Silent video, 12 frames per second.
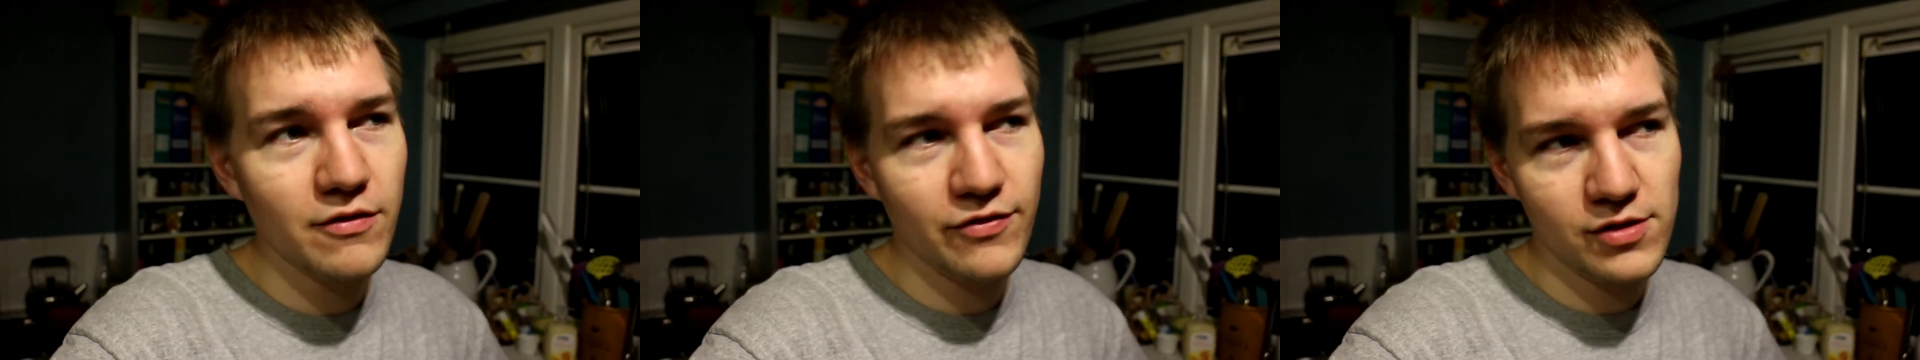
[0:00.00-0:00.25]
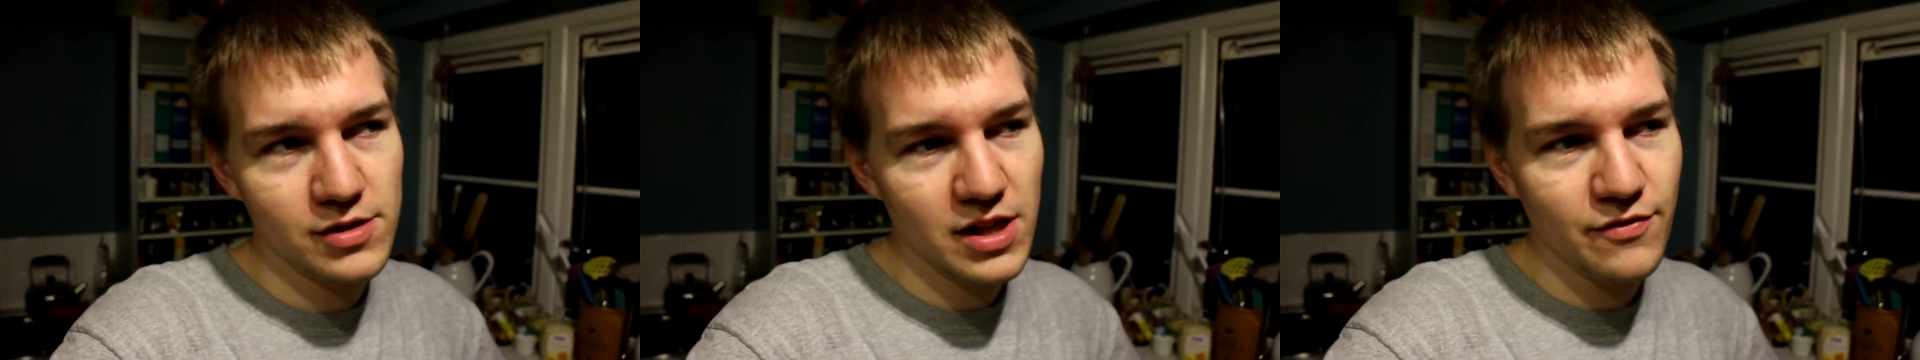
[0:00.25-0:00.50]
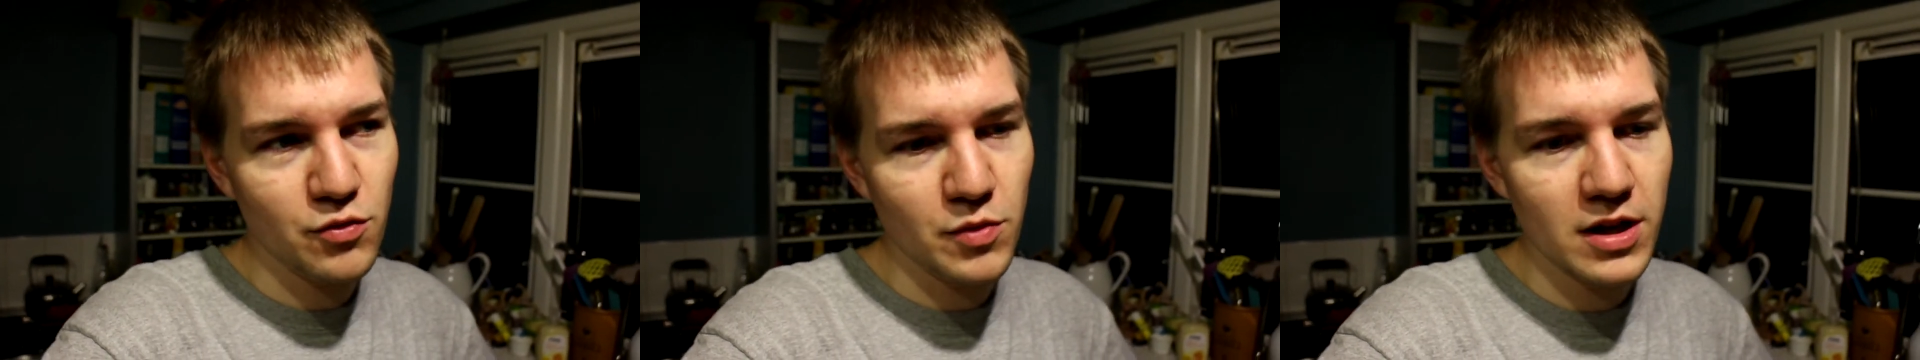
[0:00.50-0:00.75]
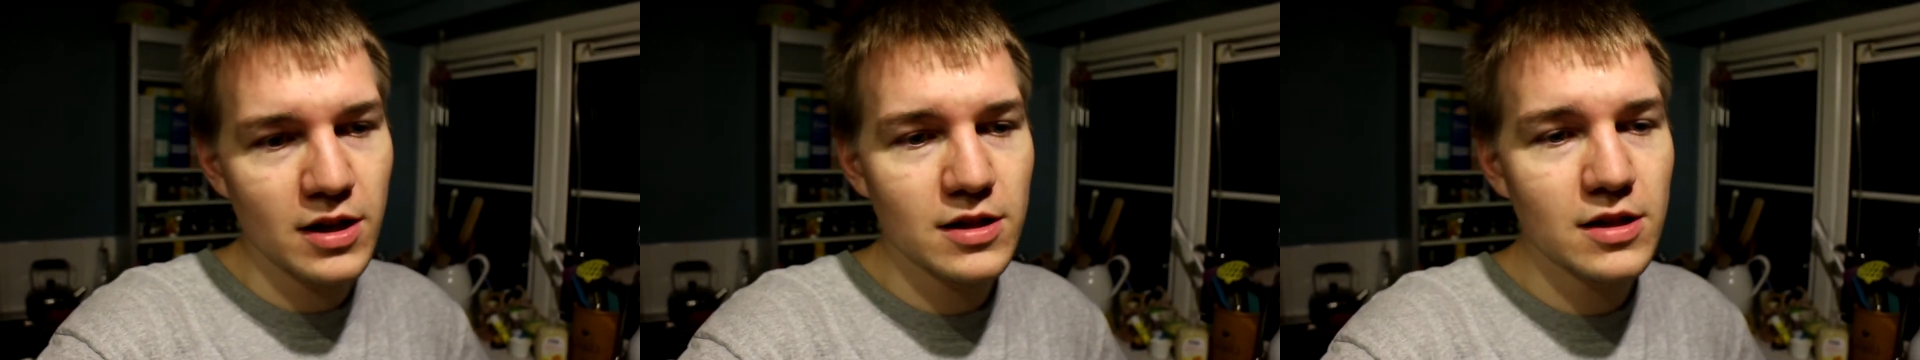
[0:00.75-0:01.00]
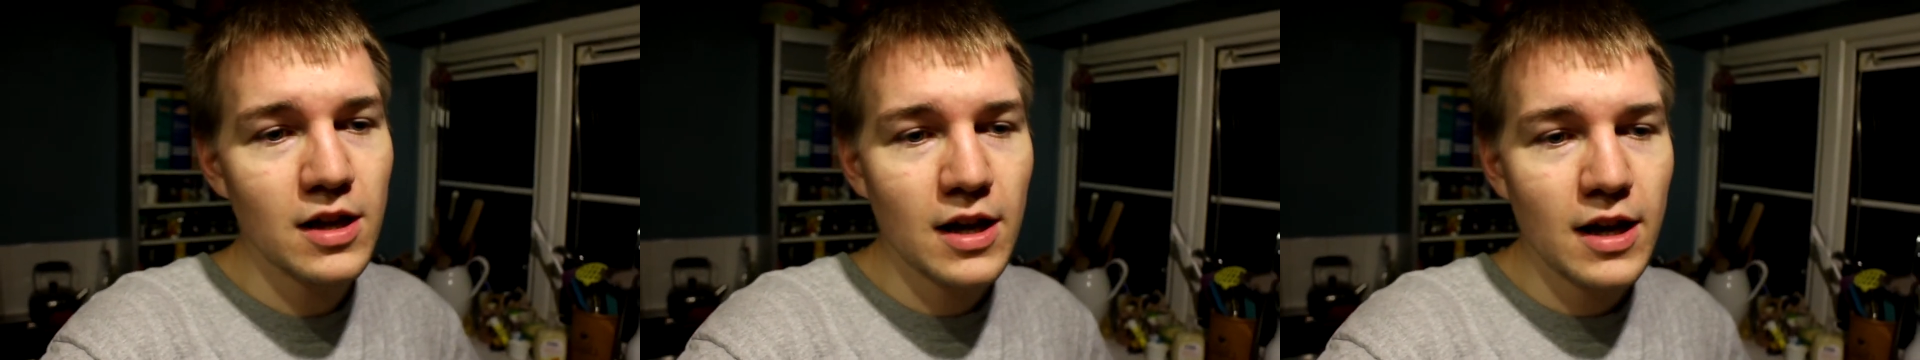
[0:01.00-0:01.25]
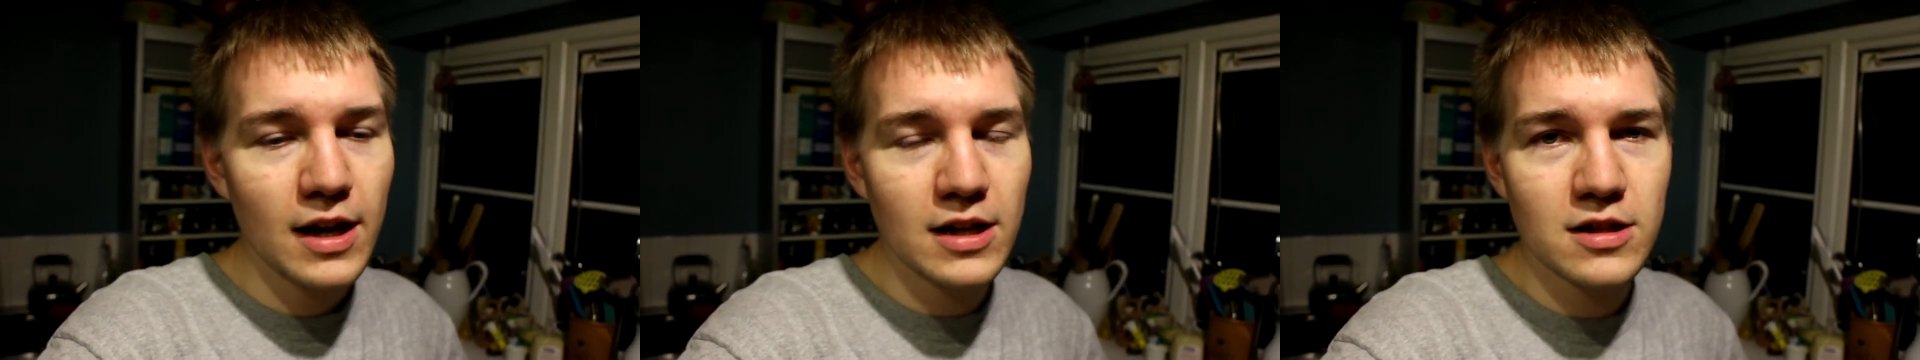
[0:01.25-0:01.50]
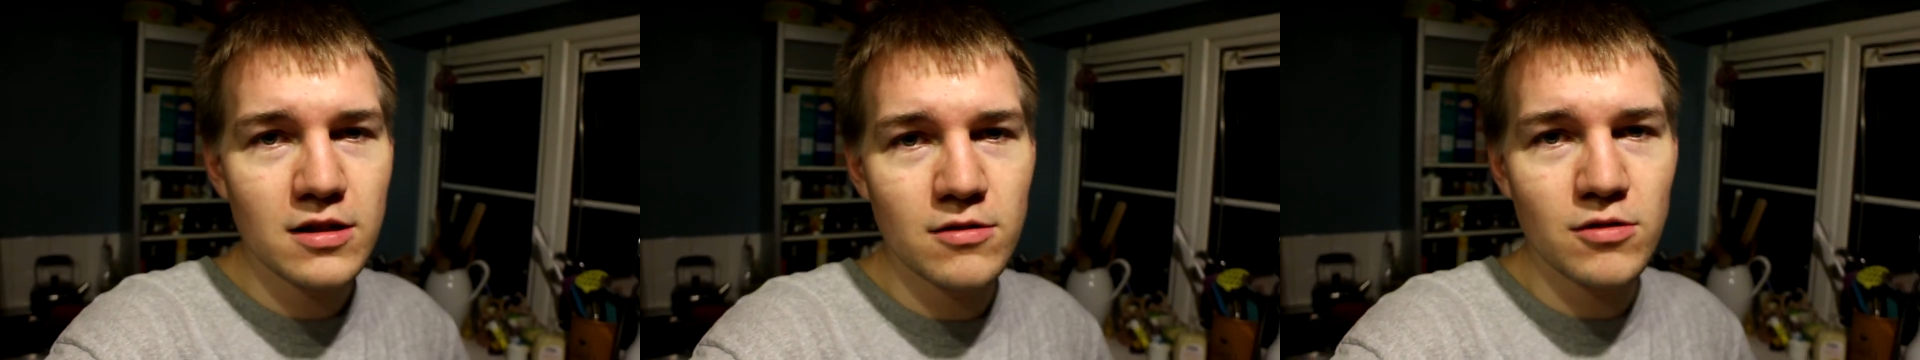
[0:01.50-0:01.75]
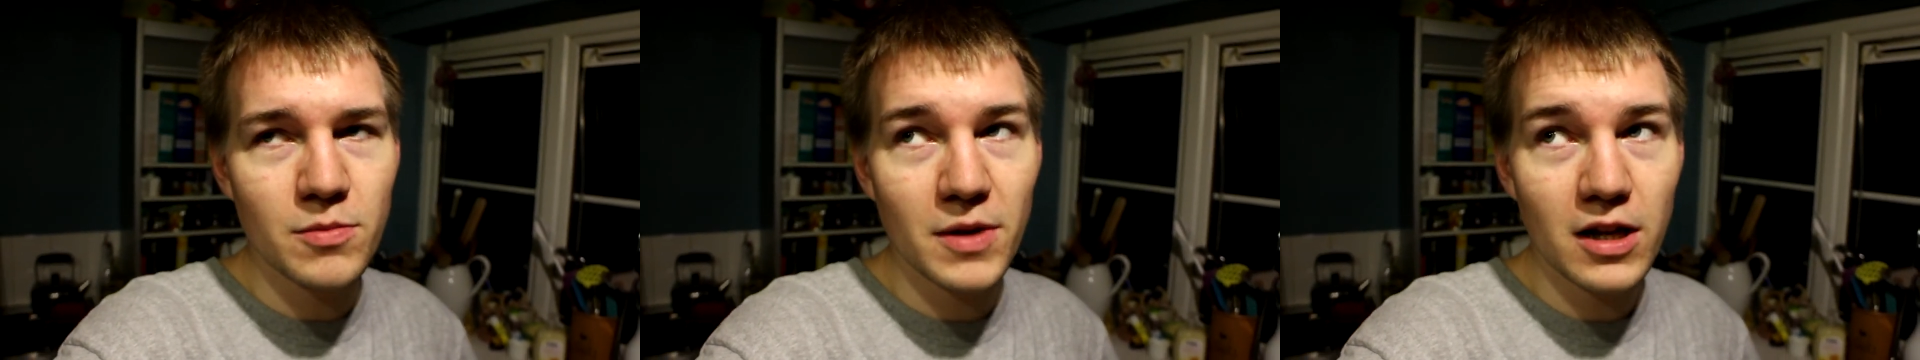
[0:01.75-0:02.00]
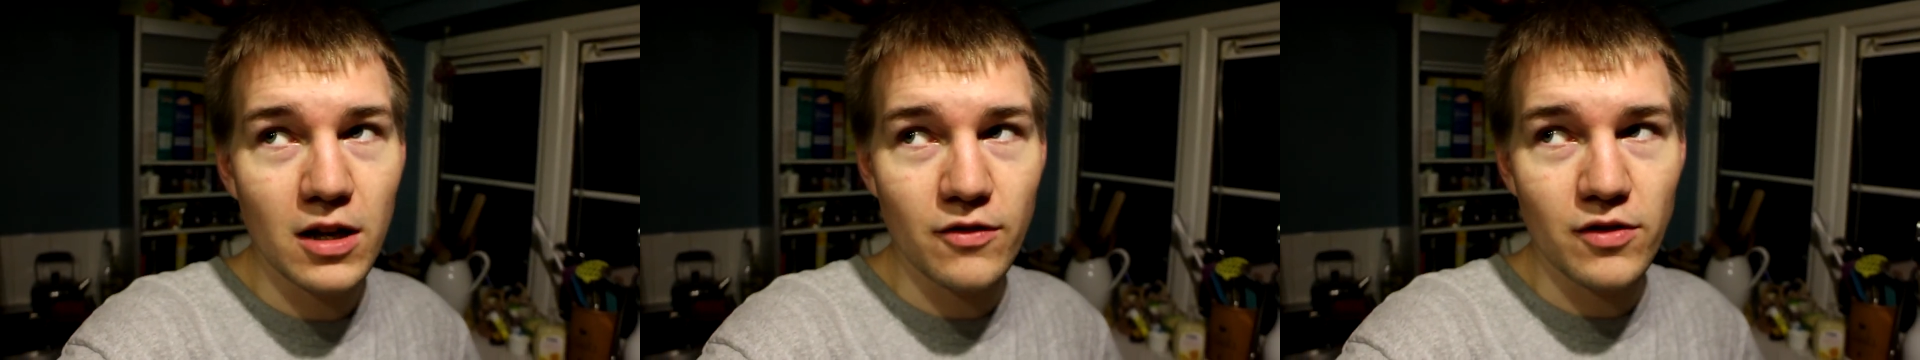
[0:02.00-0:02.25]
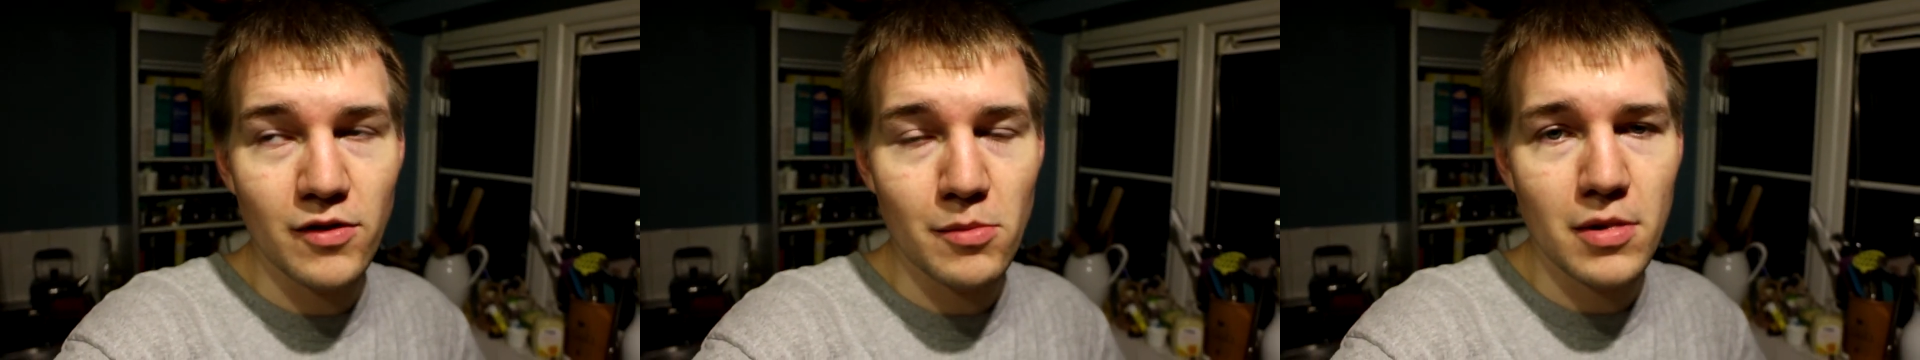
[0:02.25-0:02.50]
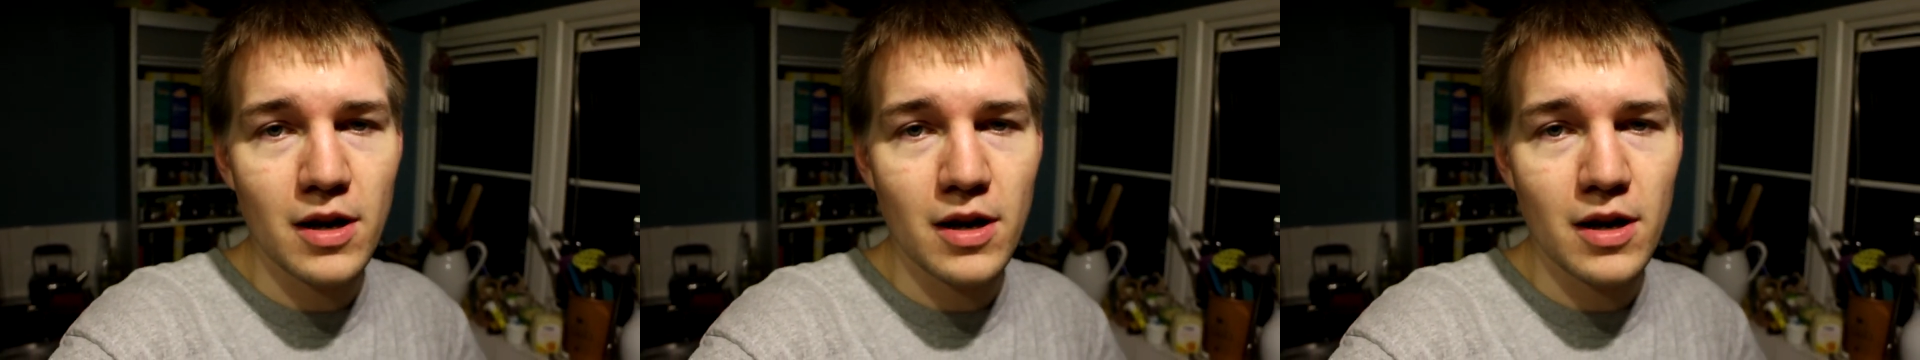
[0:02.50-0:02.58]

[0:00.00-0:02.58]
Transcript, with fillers: for several weeks into the beginning of November,